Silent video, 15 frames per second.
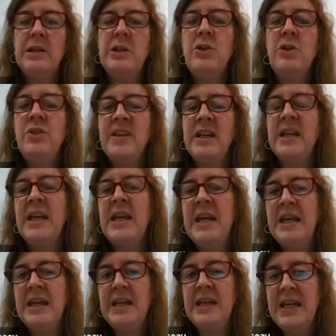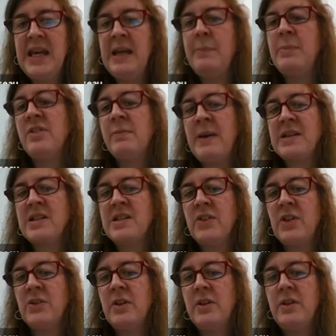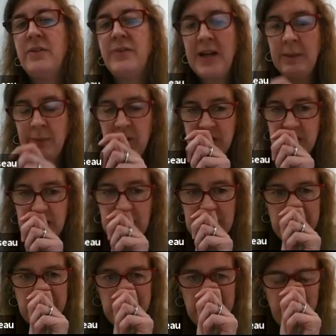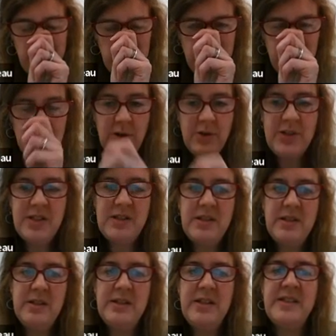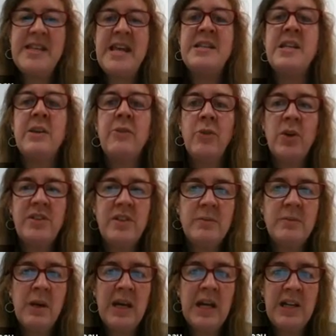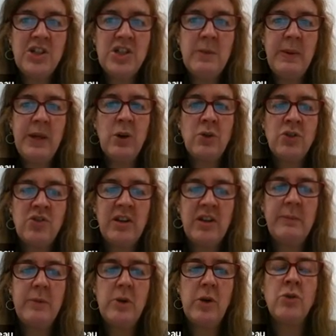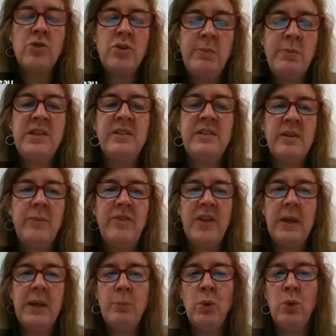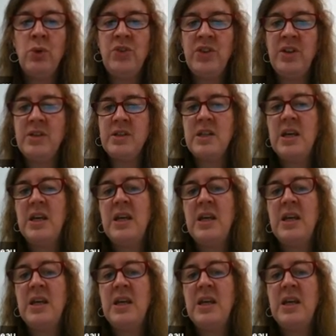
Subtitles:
losing key perspectives on the development, and those dissenting voices might actually be contributing something important.